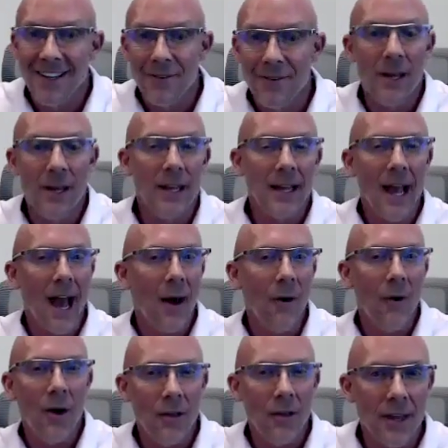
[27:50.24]
right? Like,
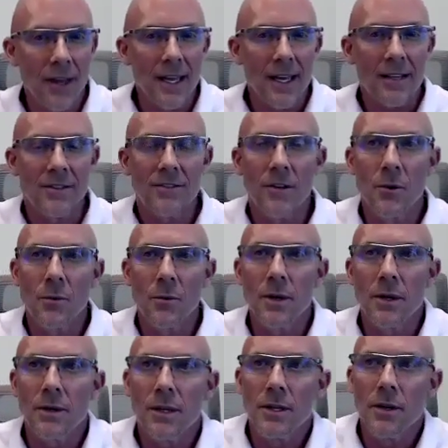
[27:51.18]
how are they? And so,
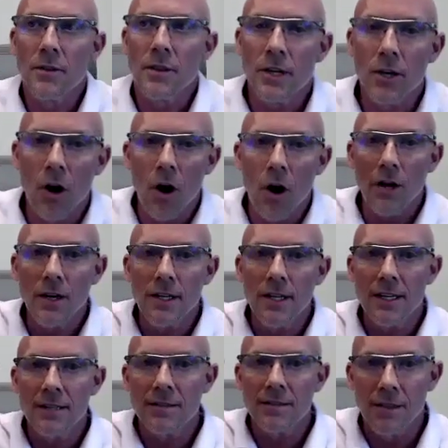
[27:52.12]
the guard
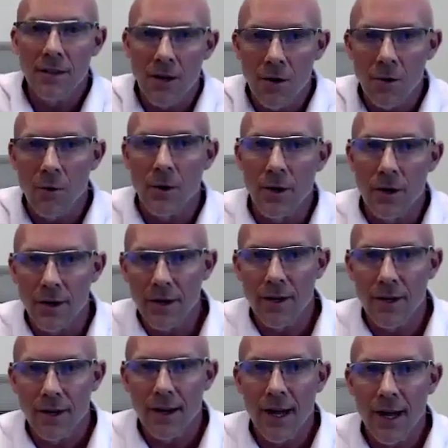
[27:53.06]
gets lowered
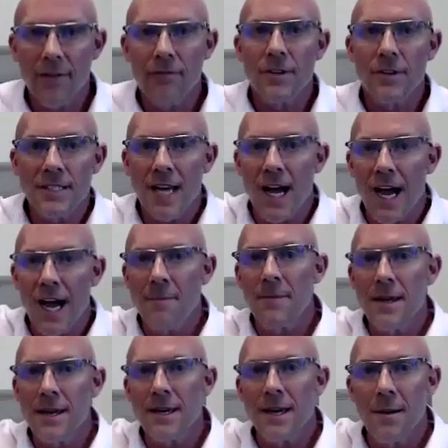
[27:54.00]
every time
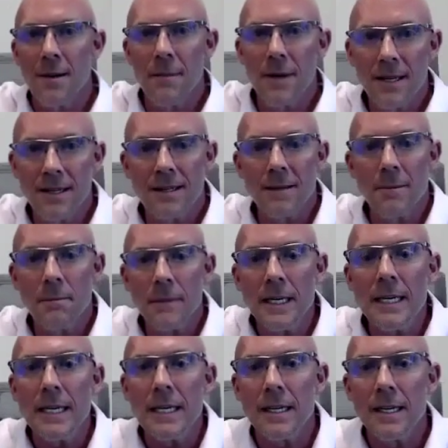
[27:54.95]
they come in to
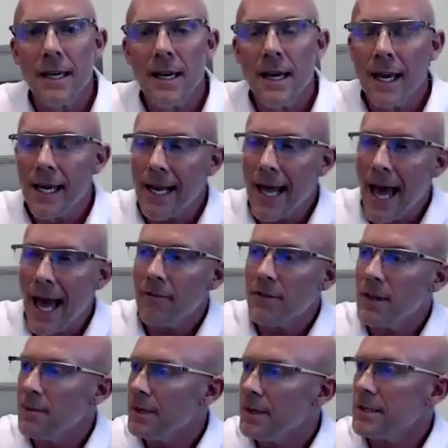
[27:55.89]
meet and
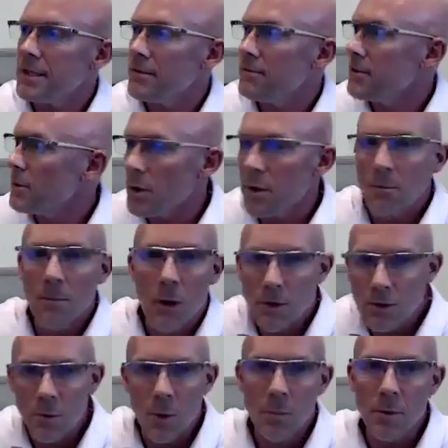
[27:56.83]
having them interview with
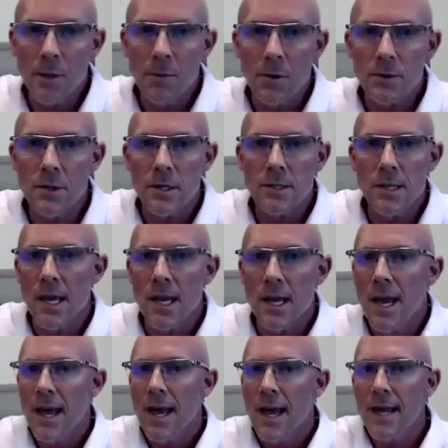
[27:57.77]
multiple people. So I say,
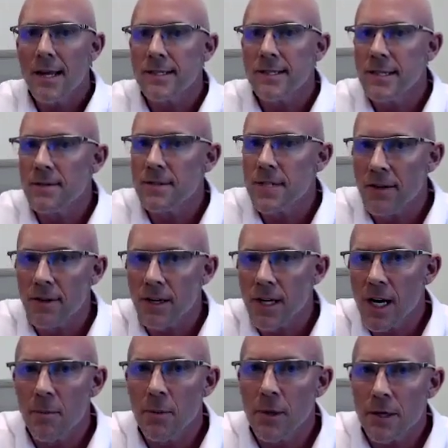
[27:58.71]
hey, Steve, do you have a
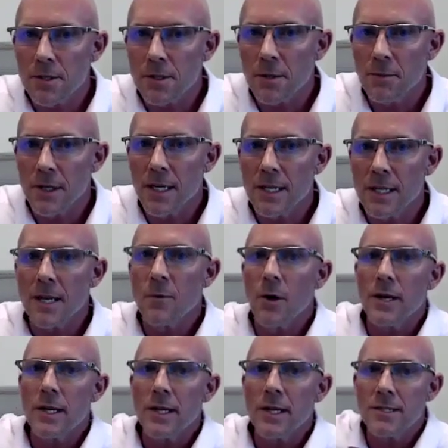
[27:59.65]
couple extra minutes? I
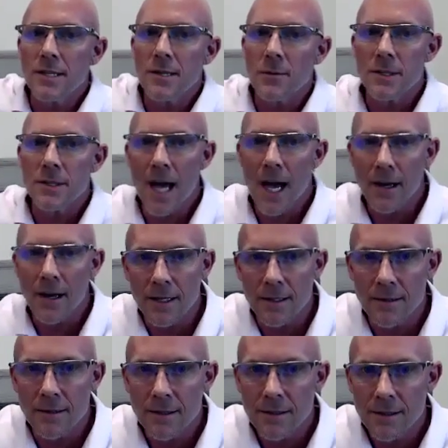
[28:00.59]
want you to sit with Talia.
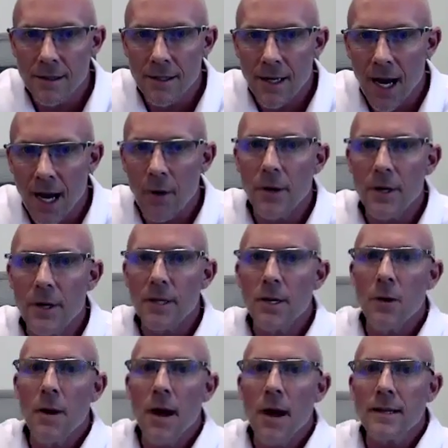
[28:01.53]
I want you to
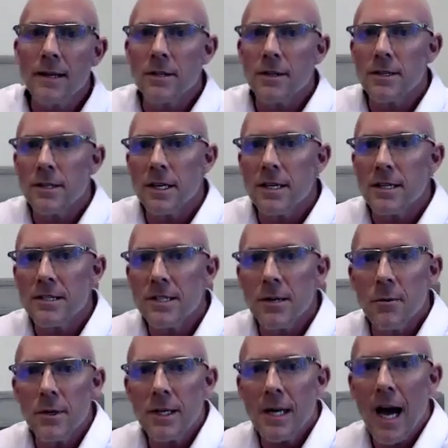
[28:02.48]
go back there and
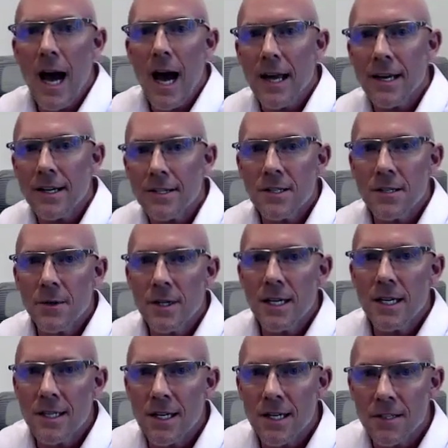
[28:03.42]
sit with Kai and just see what
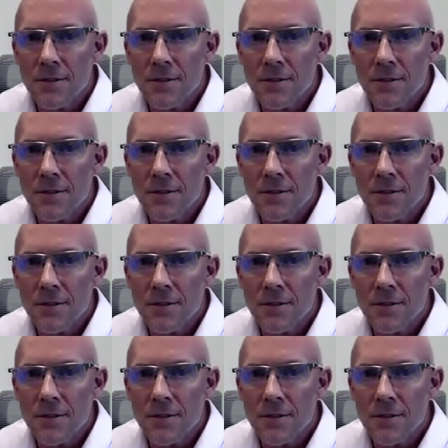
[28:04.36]
he does